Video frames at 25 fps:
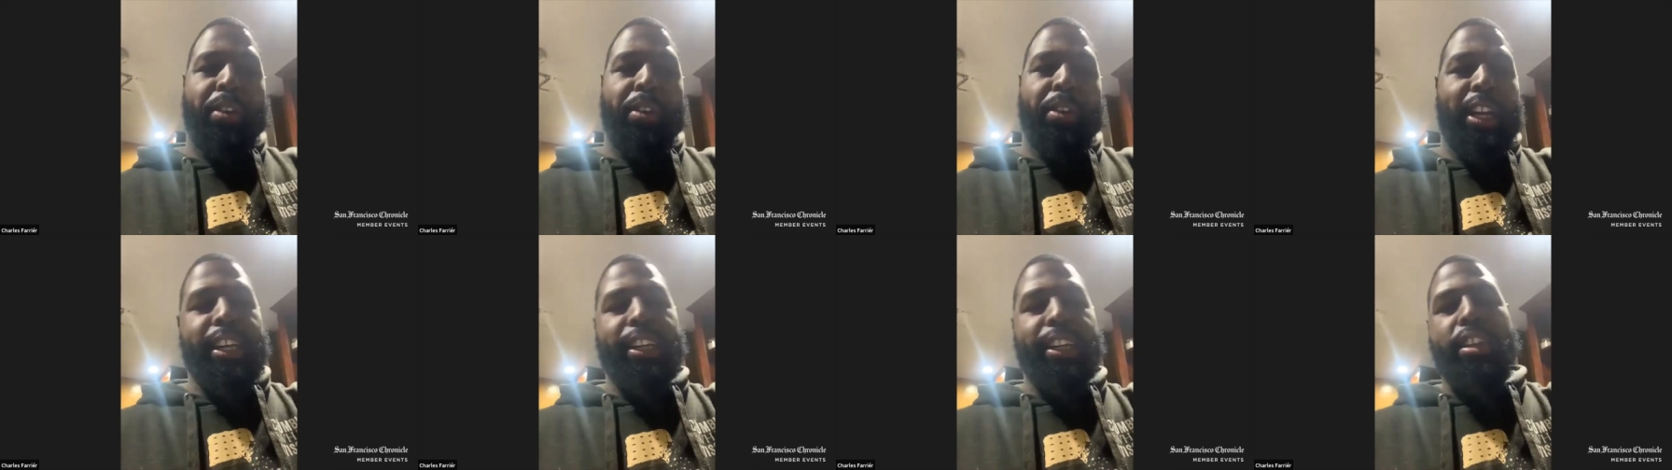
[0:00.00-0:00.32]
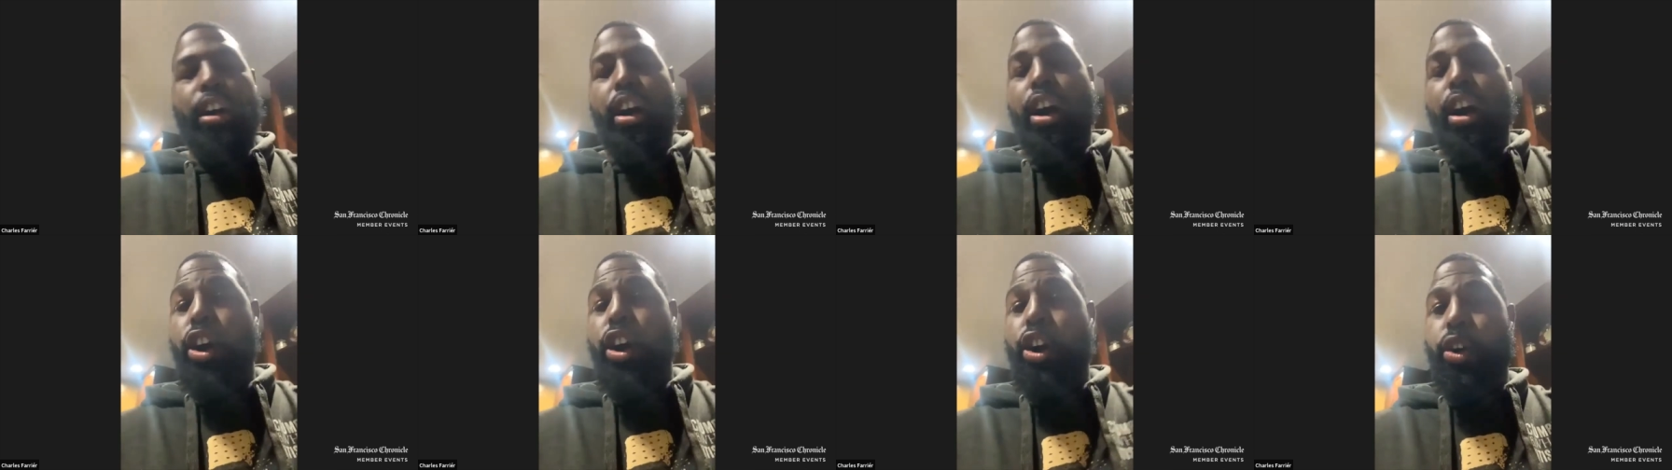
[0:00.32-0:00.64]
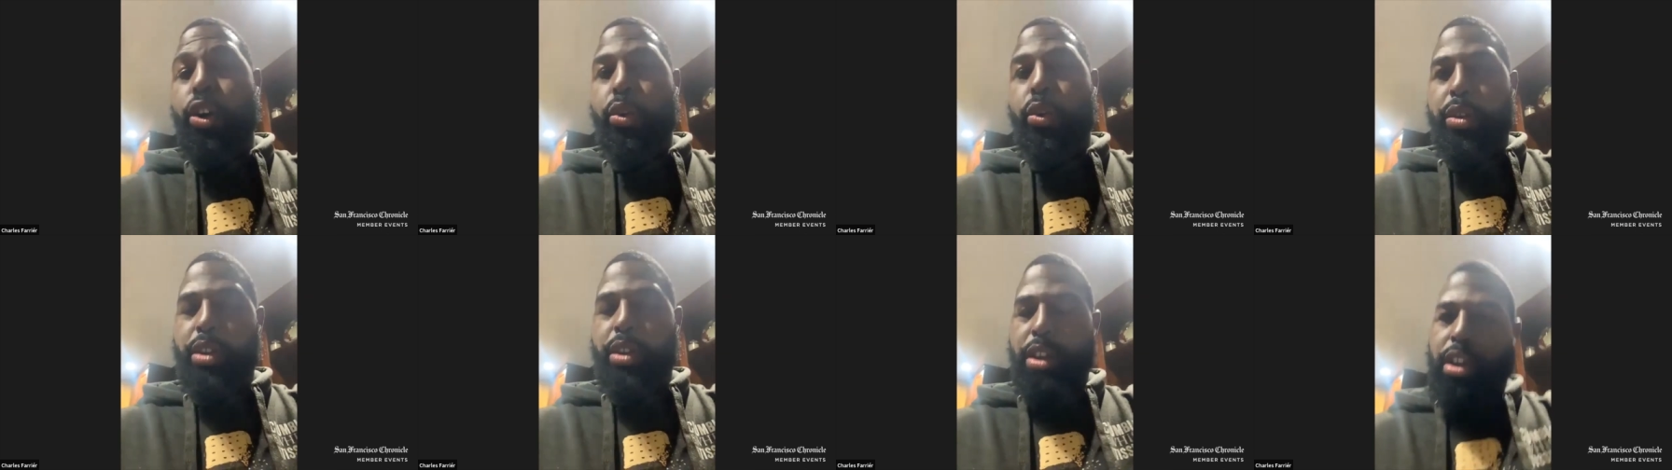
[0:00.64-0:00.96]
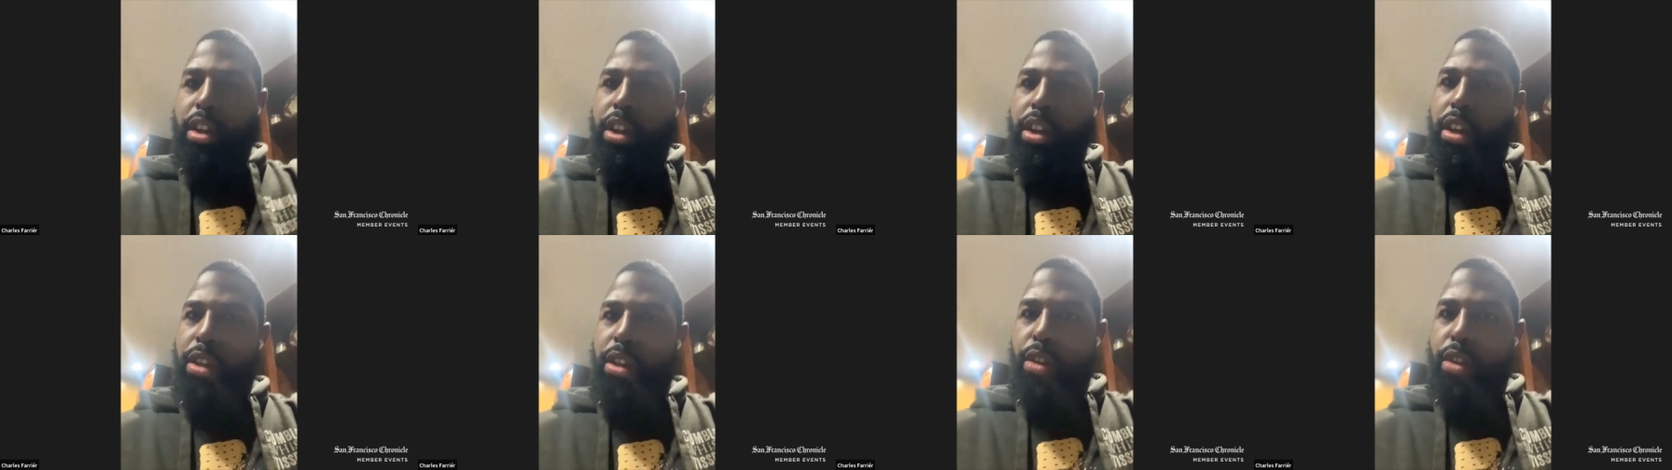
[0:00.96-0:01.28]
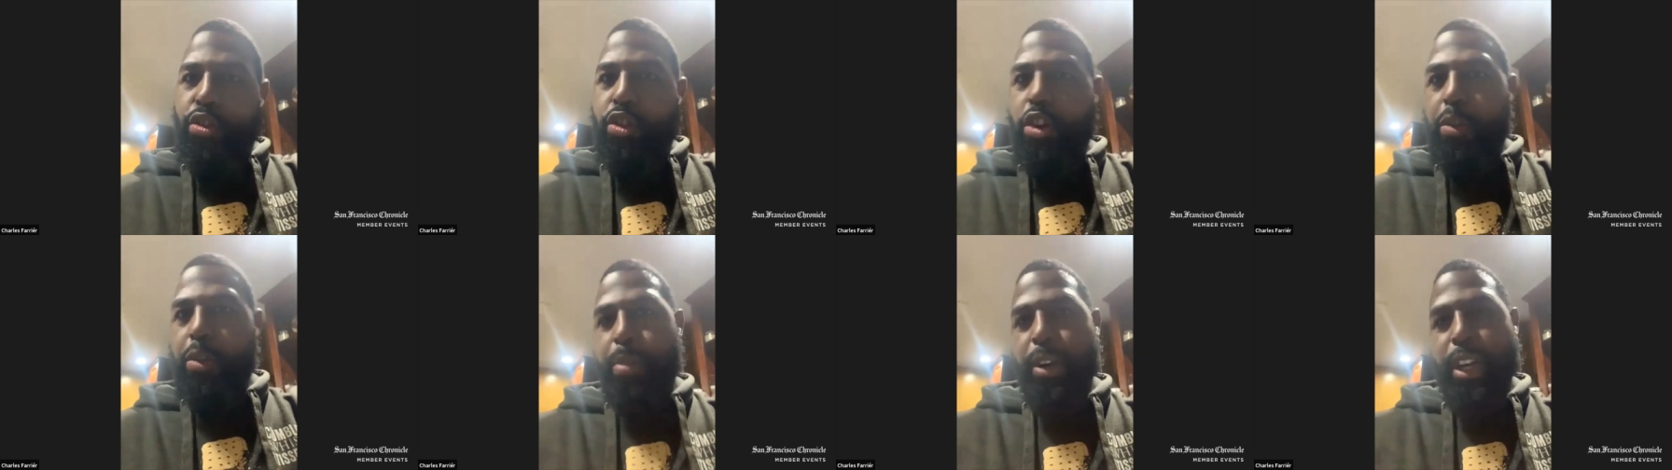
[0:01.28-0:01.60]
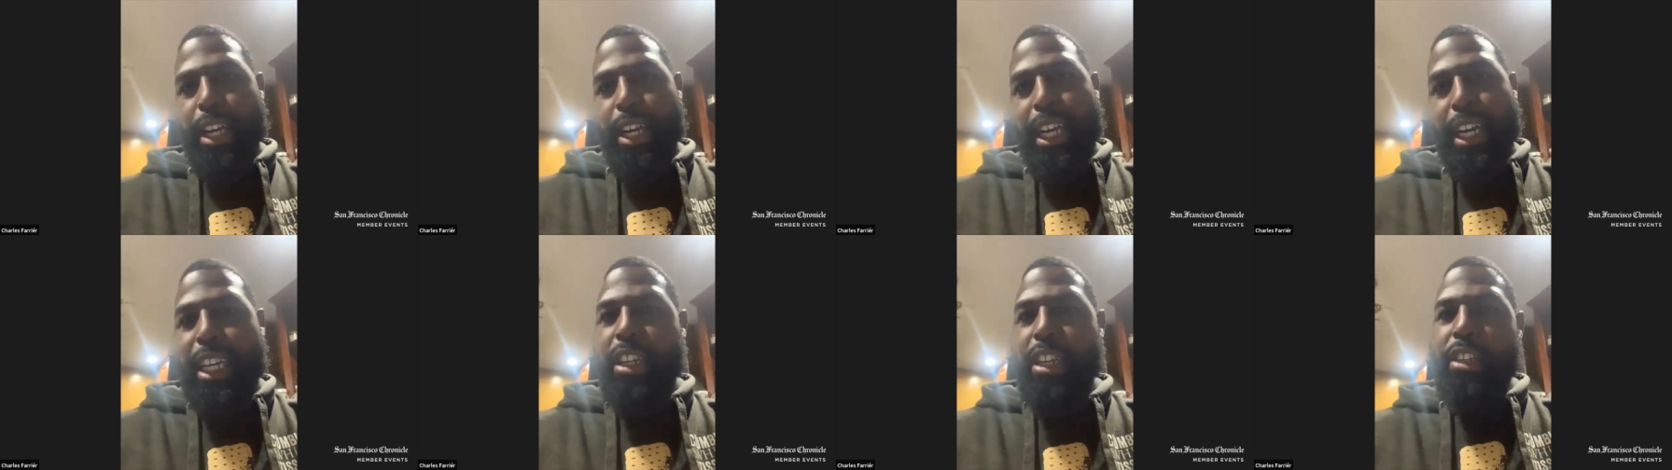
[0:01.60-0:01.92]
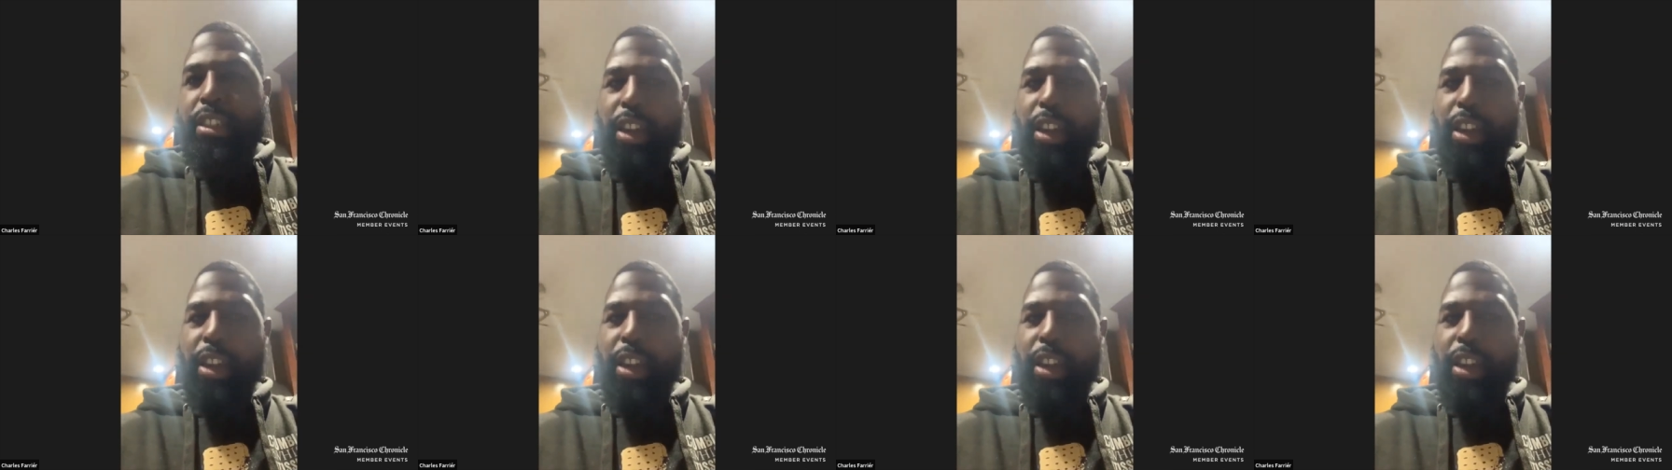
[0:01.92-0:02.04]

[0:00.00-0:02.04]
were like, oh, you should bring in a